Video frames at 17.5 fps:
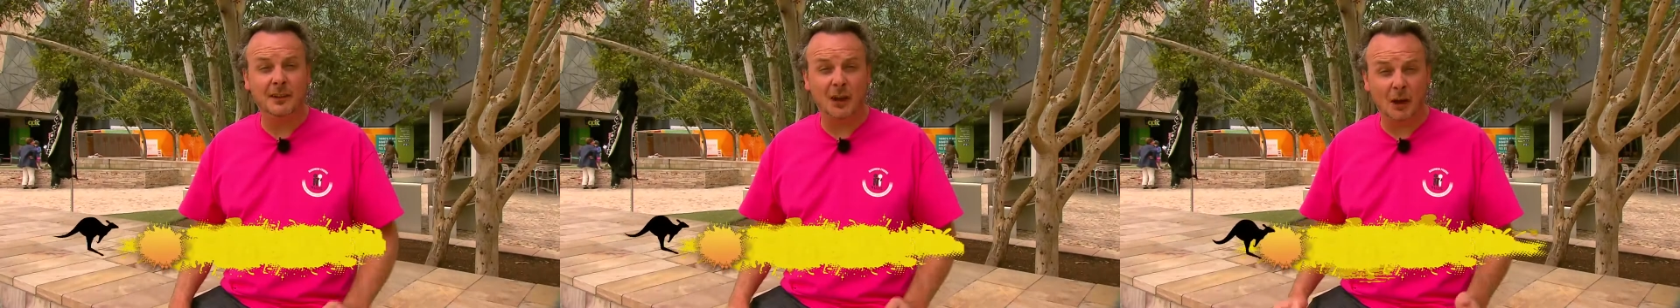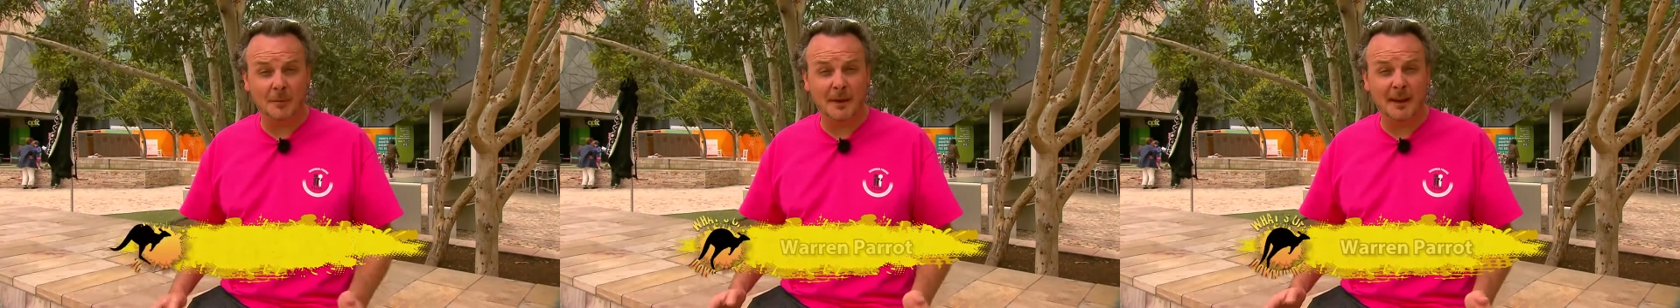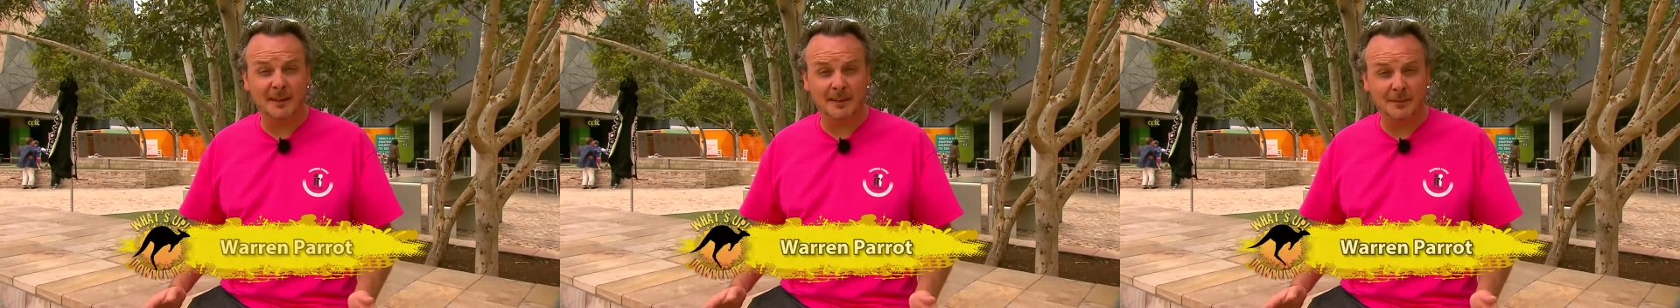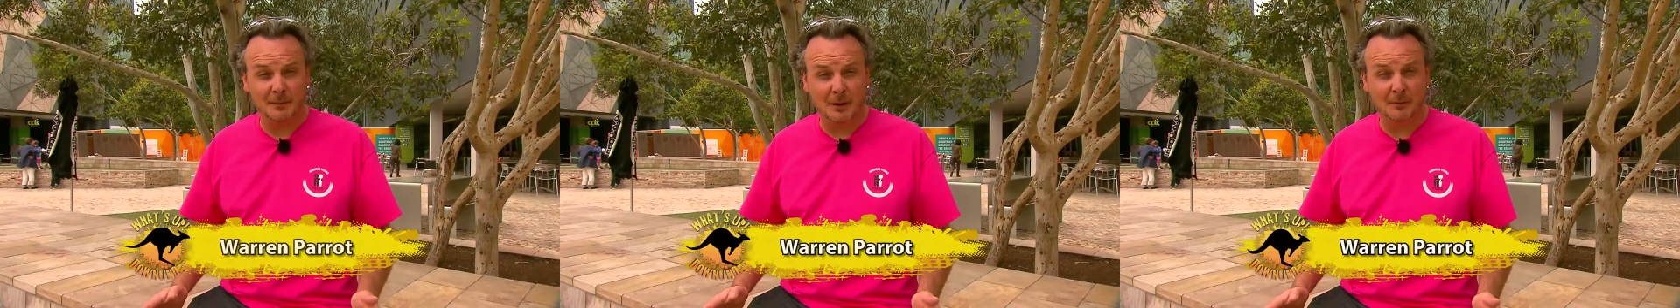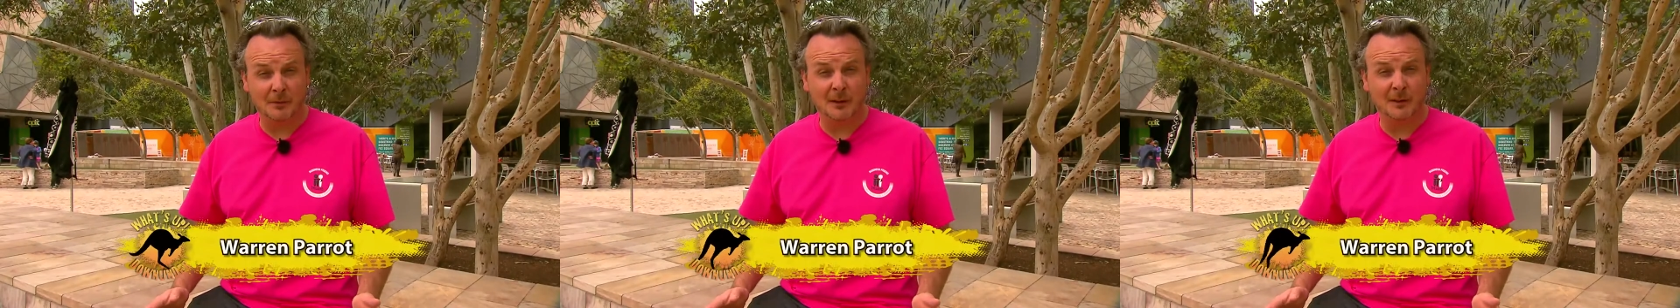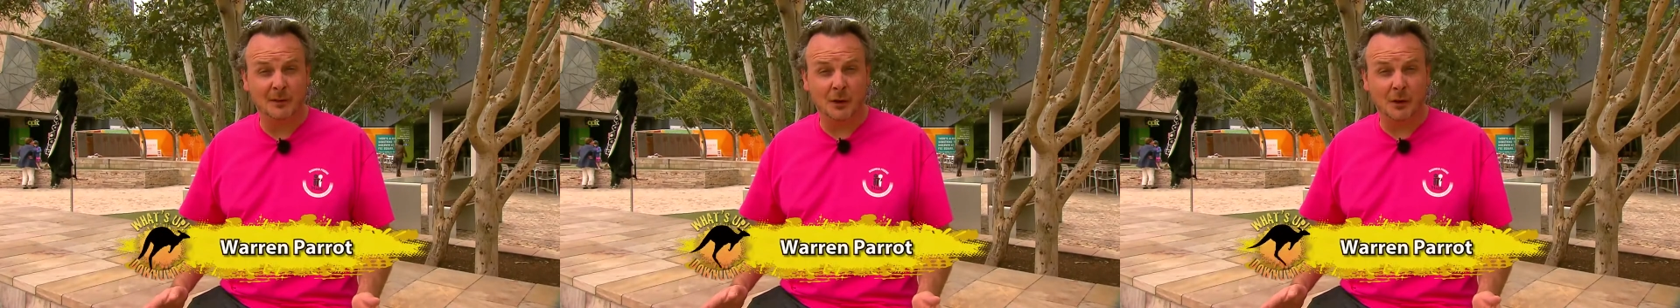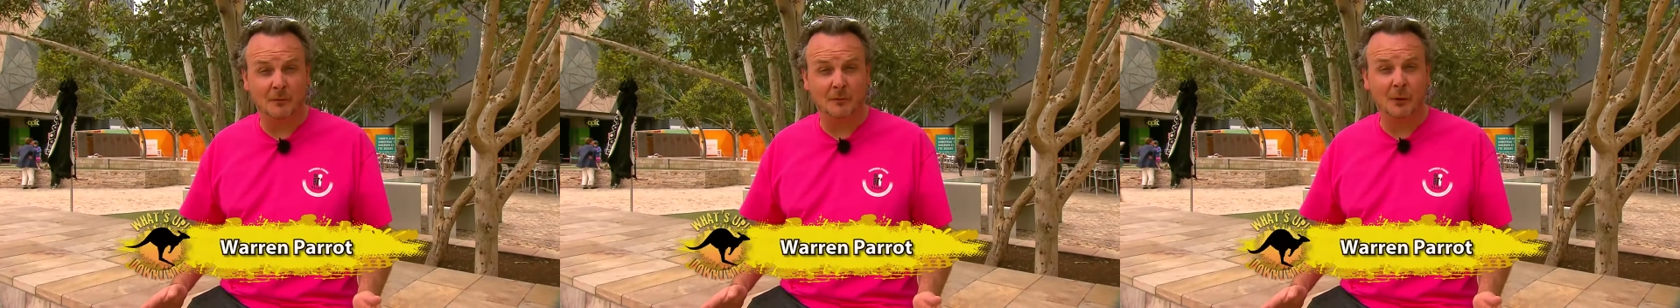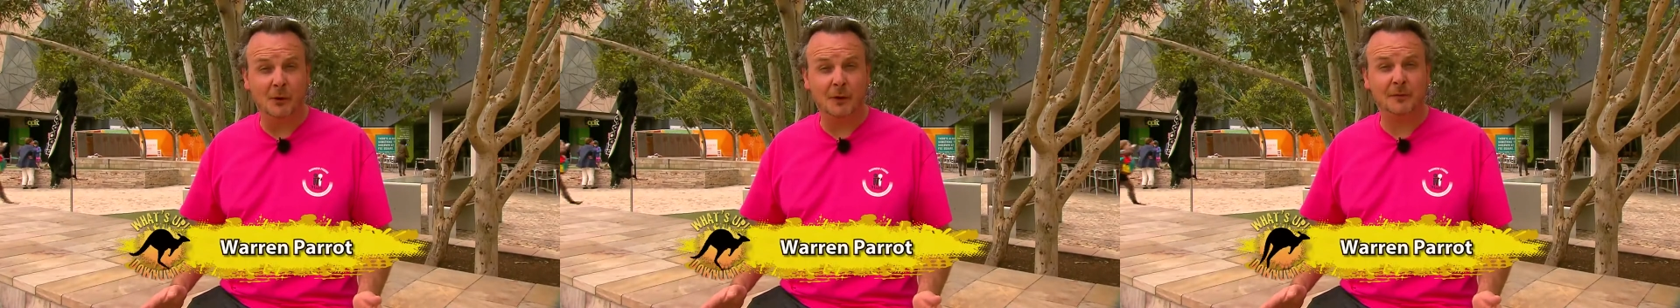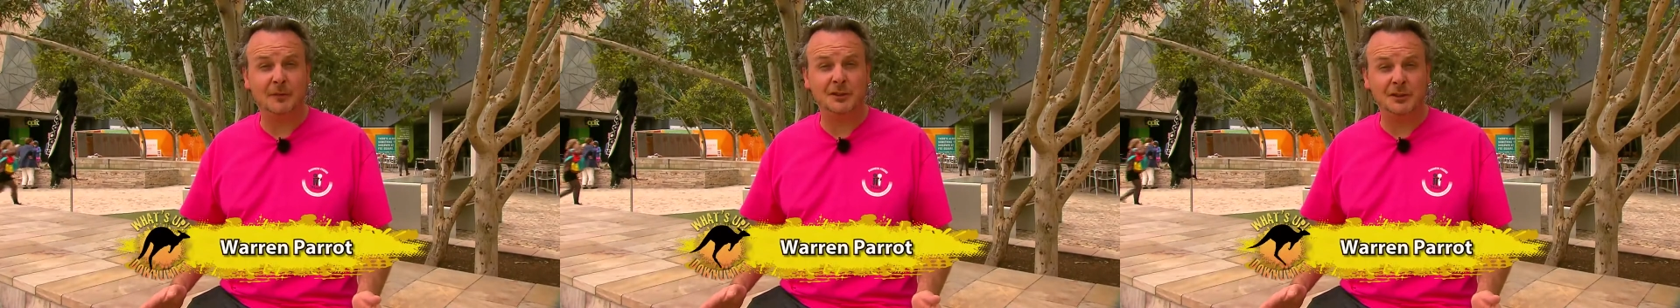Go Make Some Memories
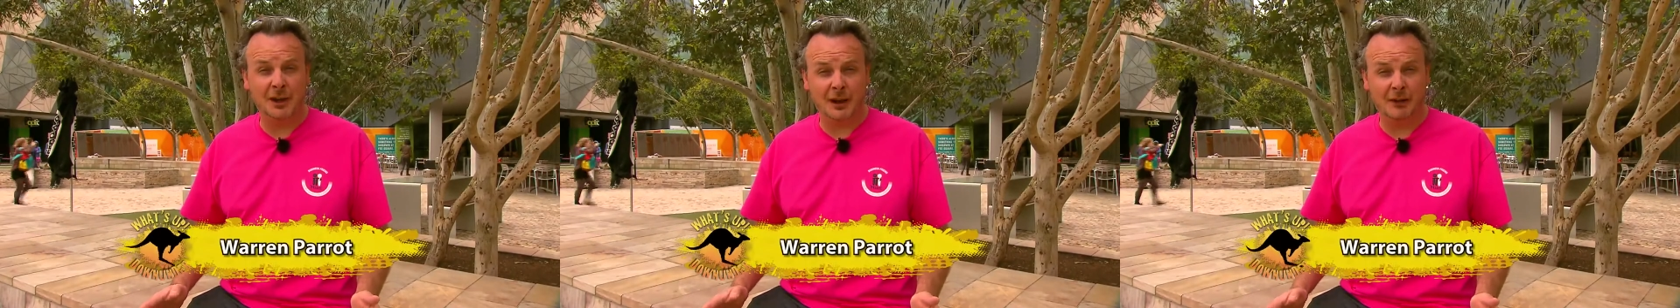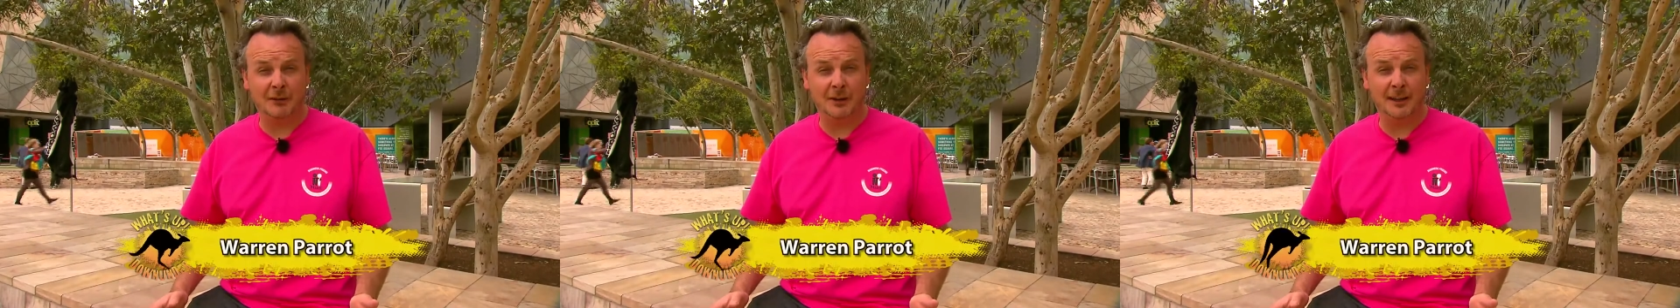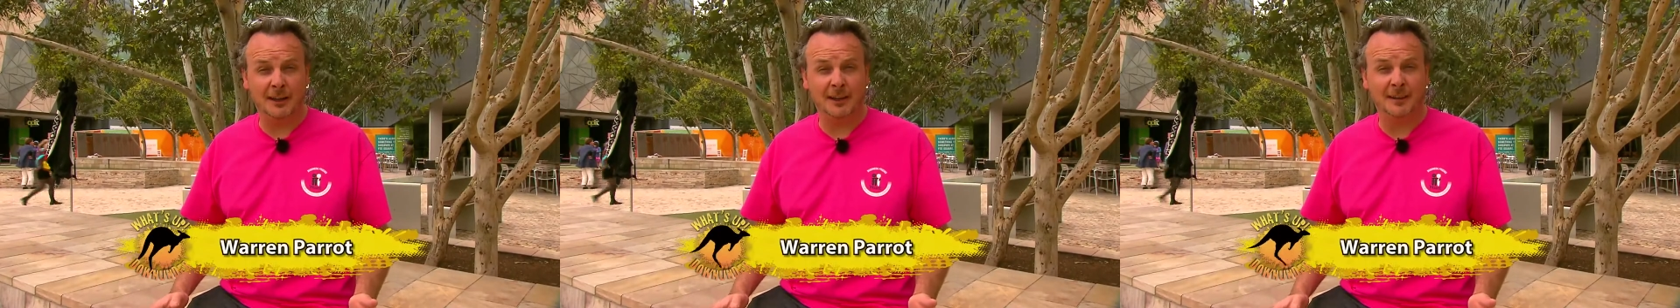convoy for charity